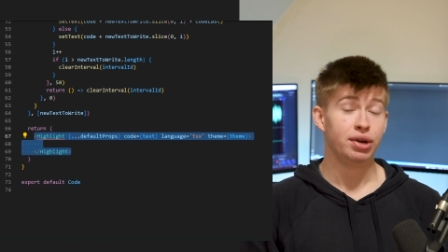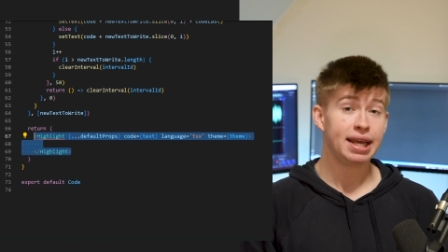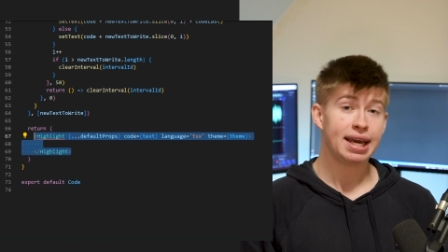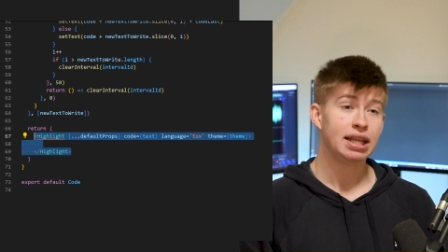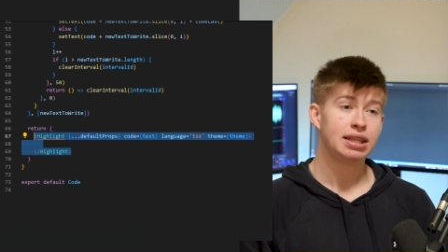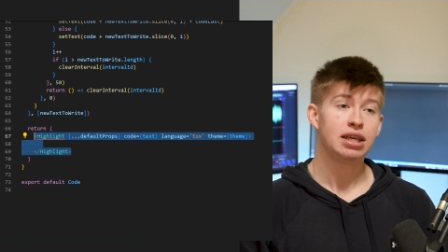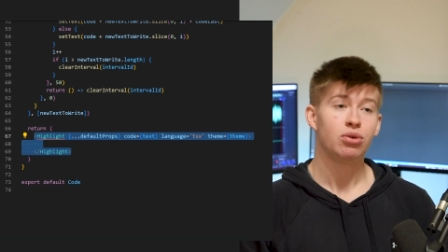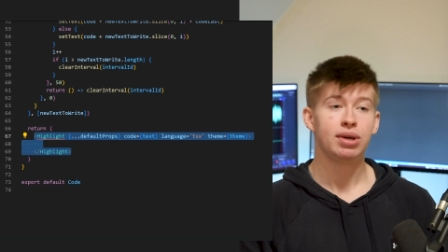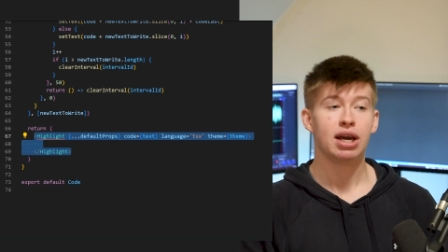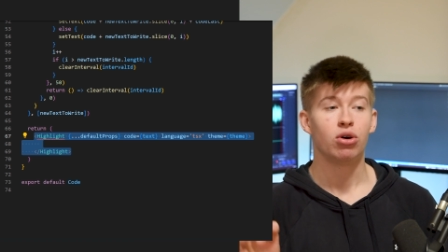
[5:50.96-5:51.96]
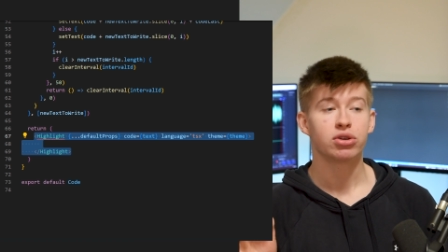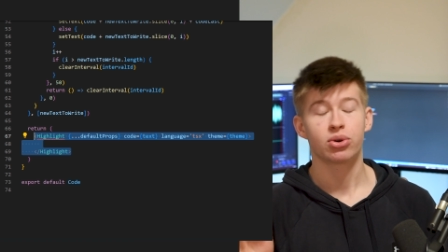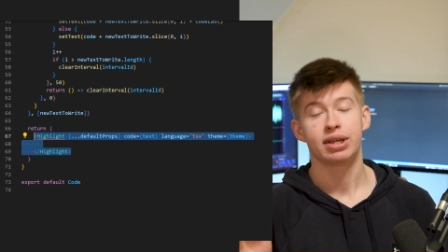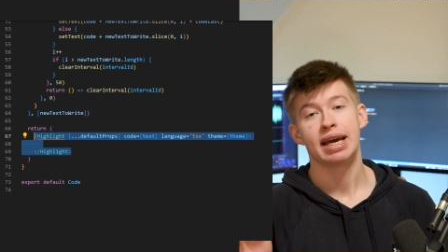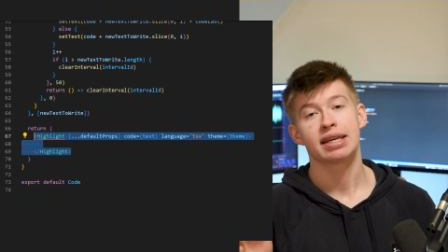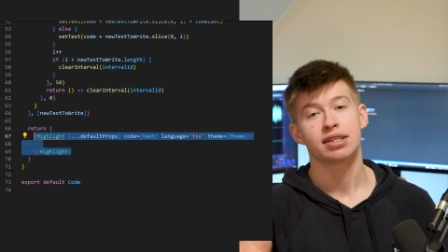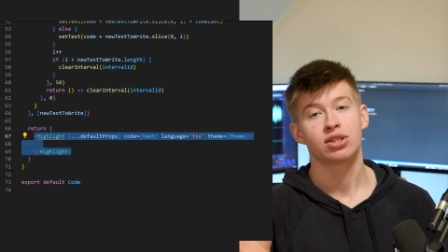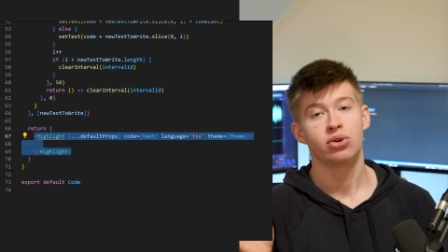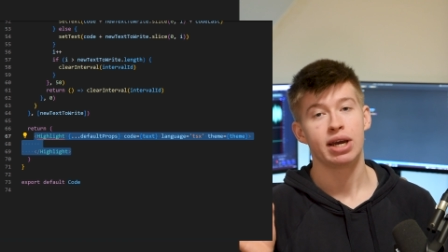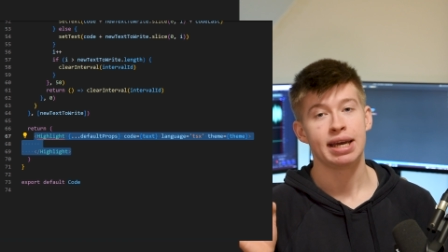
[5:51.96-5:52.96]
really handy, we also get access
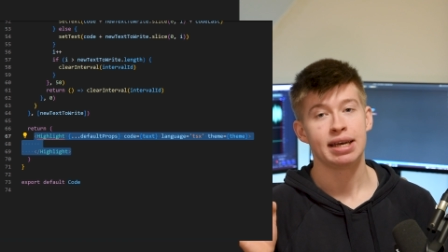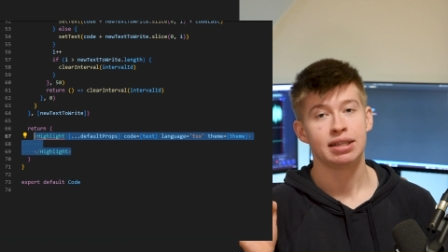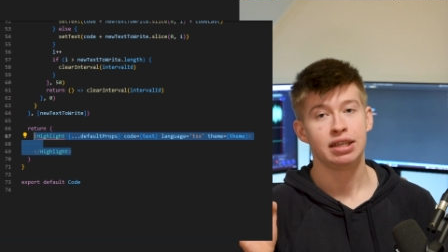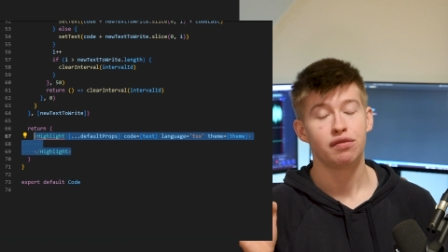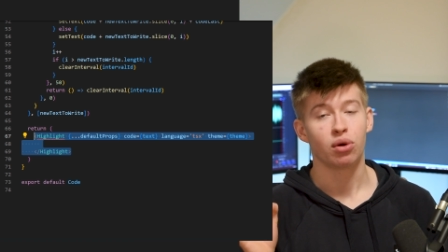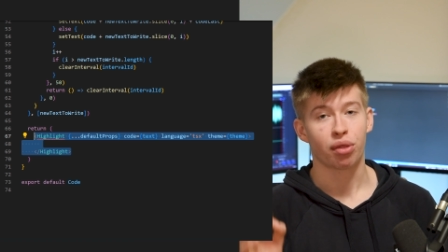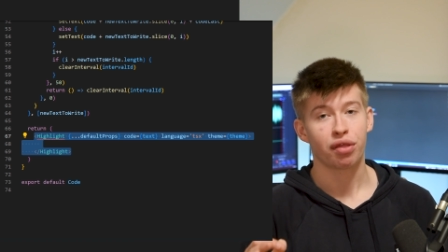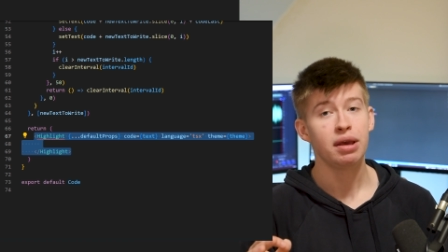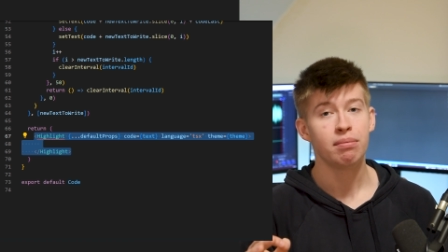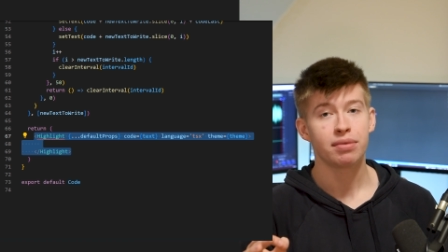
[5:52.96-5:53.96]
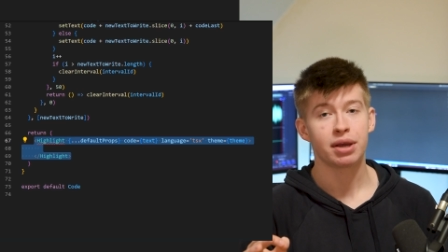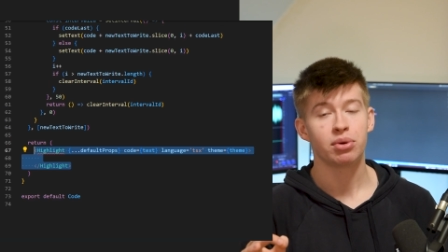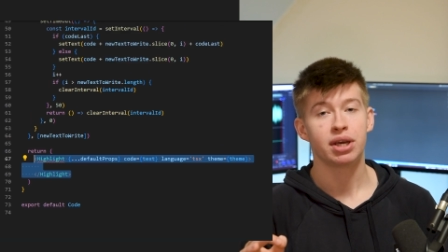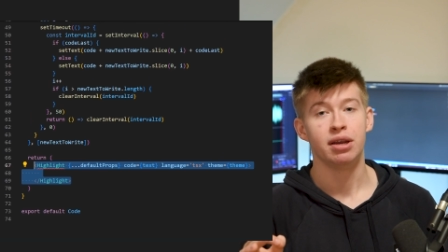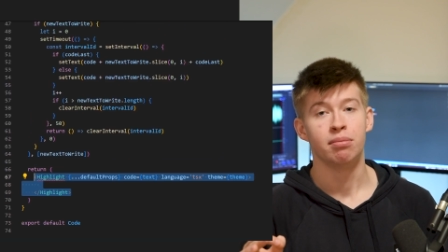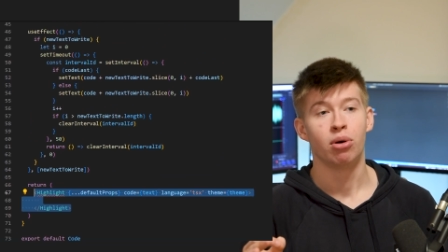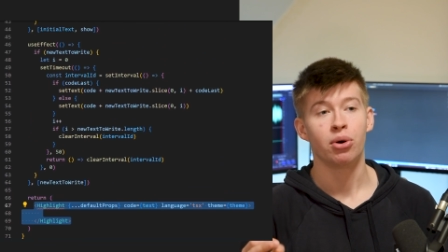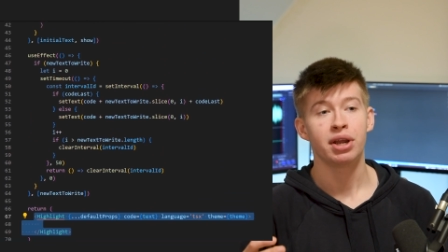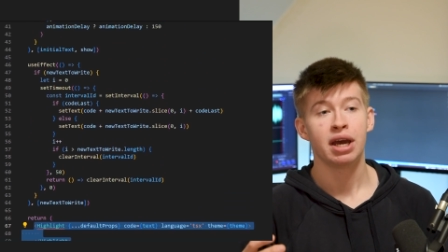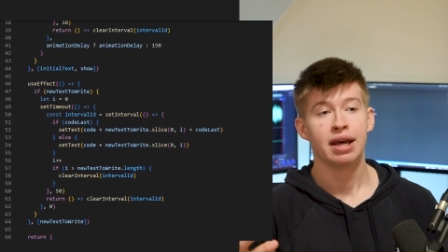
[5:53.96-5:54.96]
to a default theme that we can
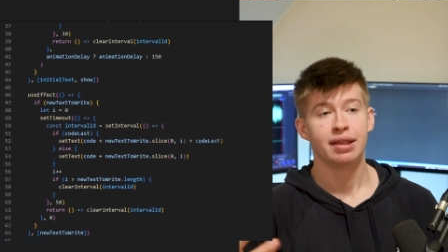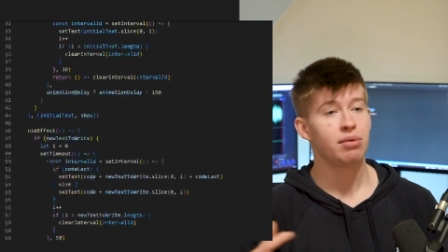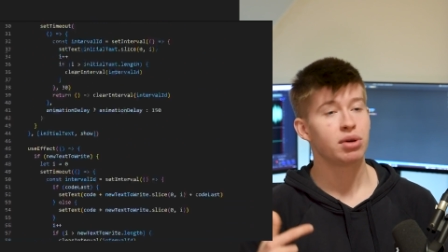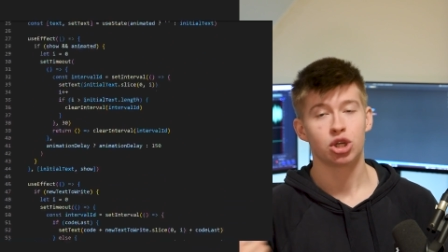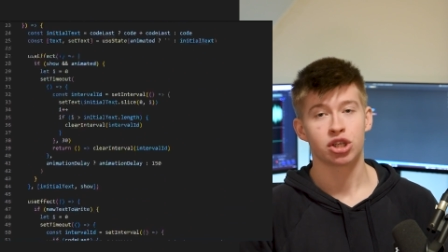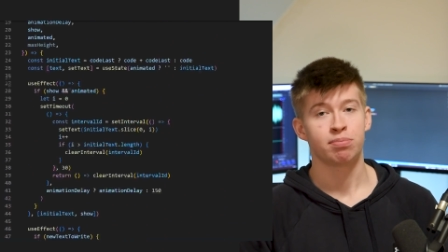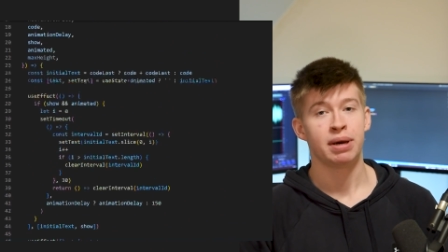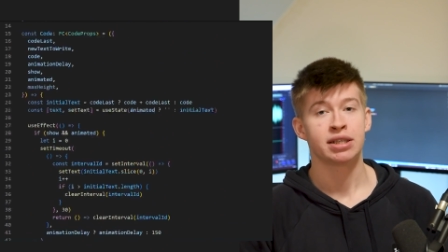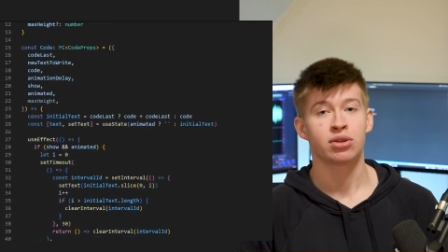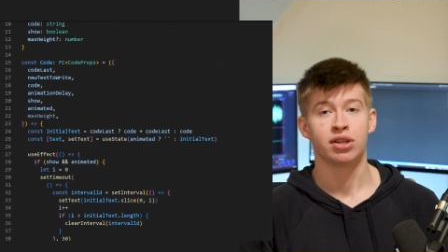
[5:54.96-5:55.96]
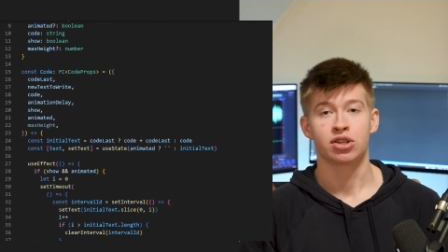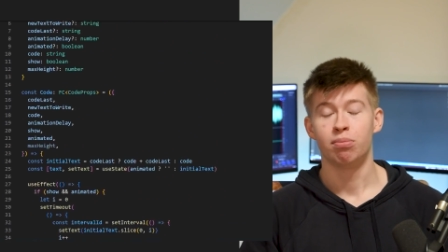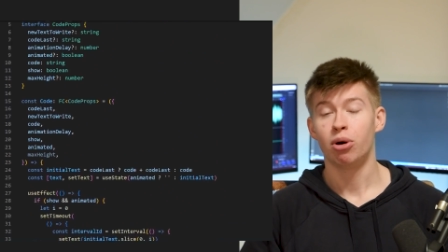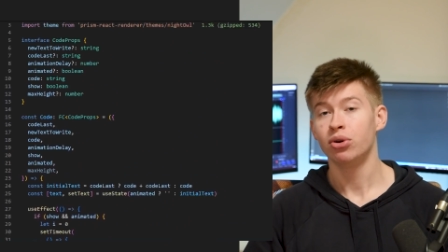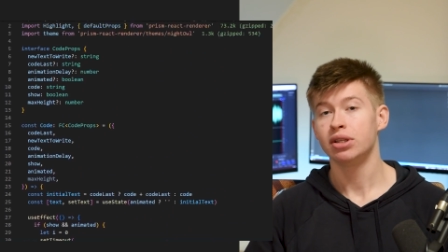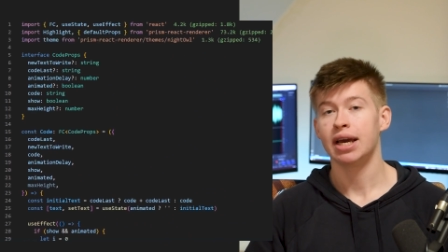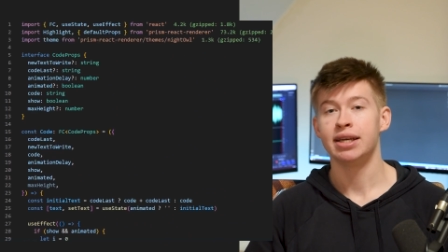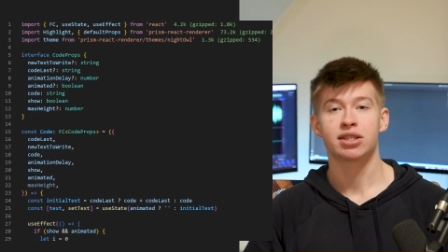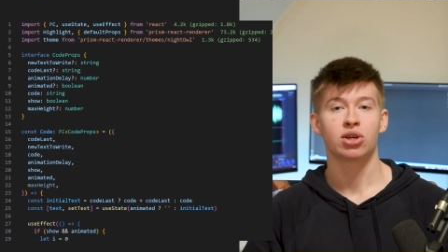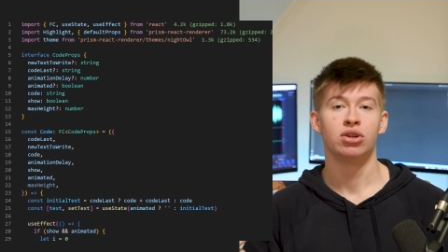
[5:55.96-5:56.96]
import, that we can just pass to this component,
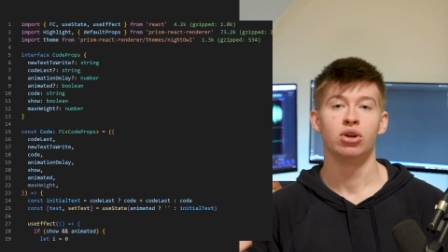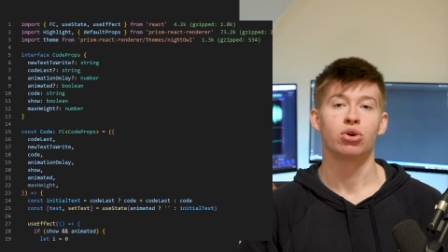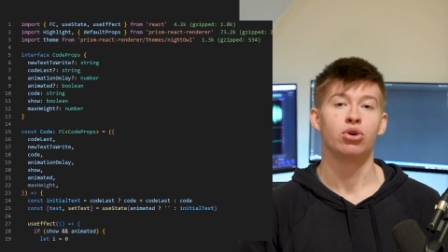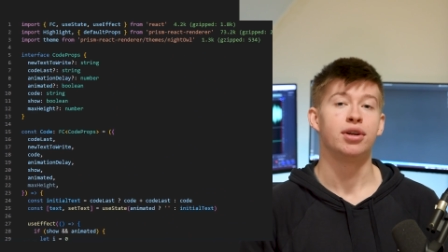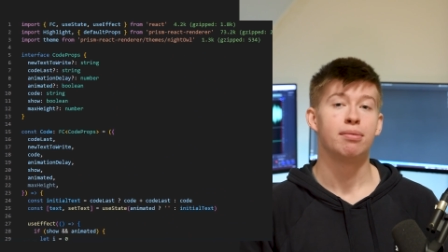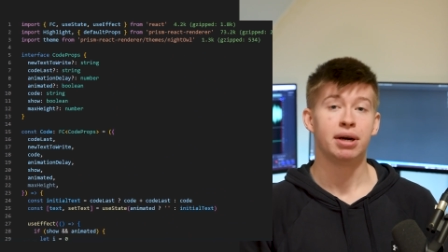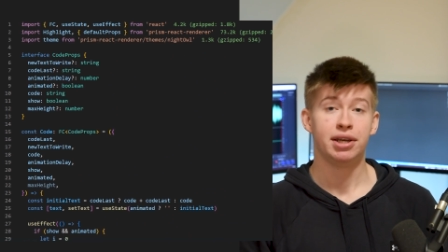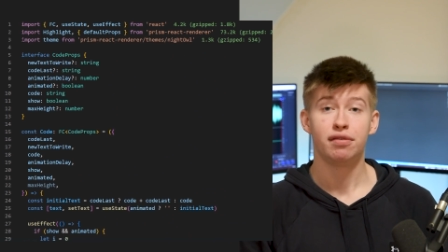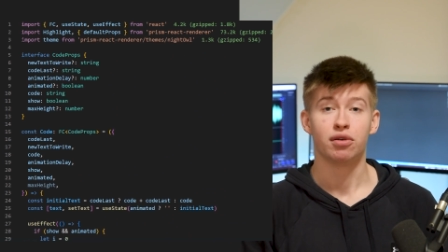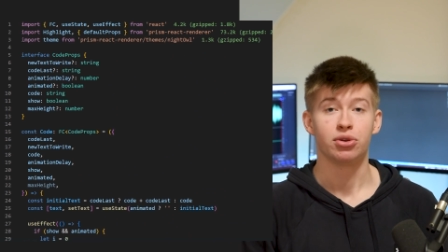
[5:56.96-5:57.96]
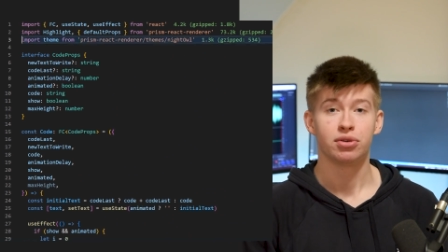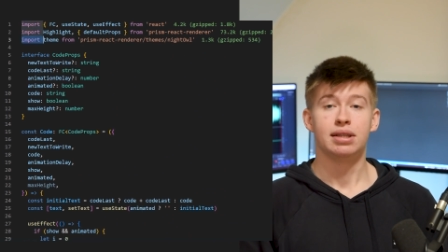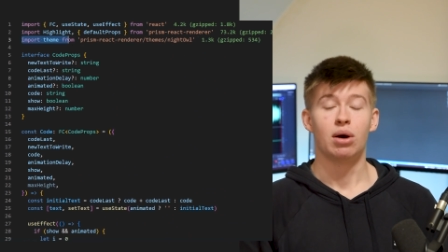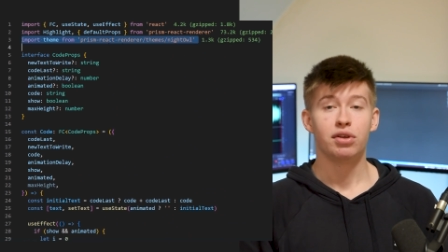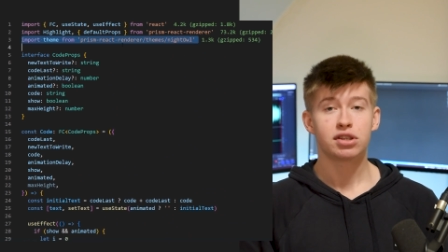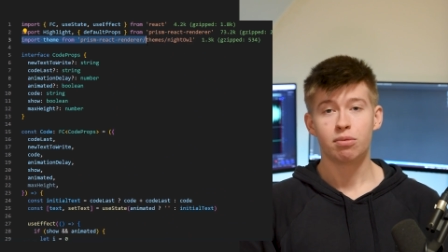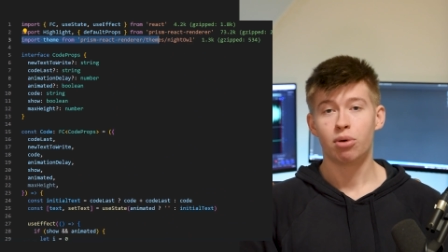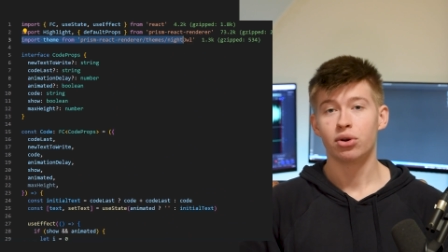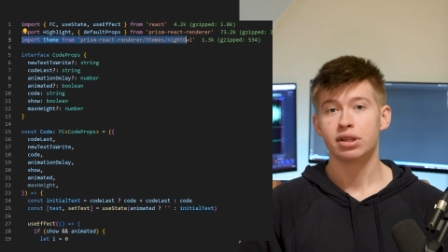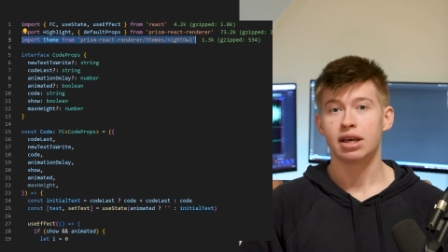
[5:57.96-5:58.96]
and it's gonna look good by default. Now this
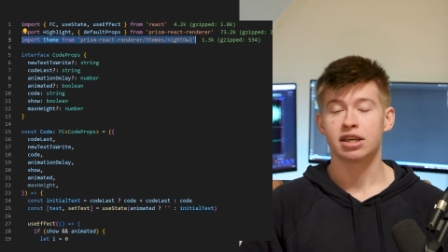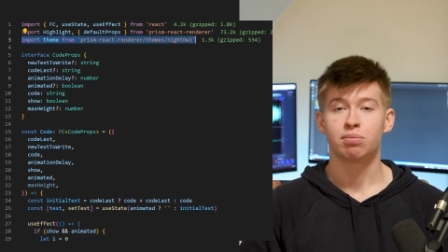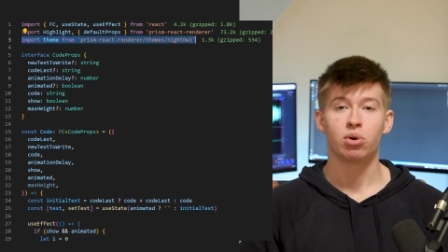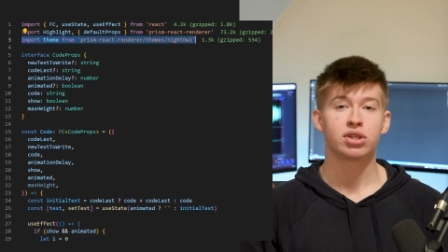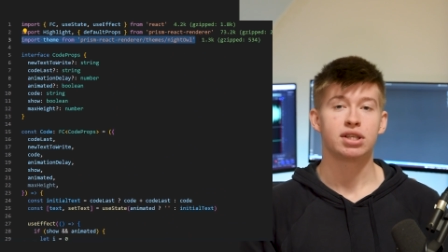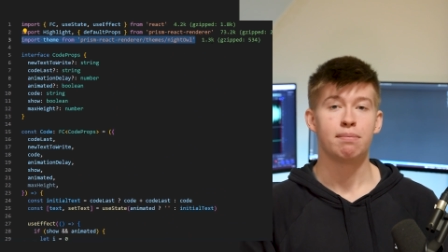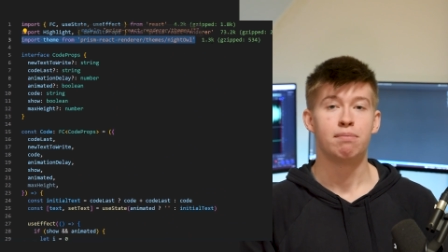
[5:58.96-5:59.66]
component exposes a